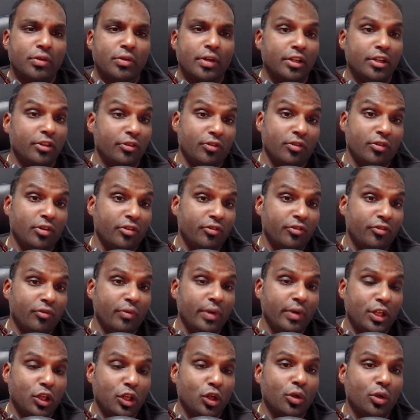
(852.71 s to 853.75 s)
And
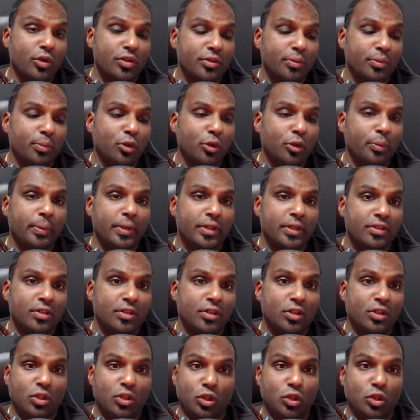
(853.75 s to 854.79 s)
when you're a support person,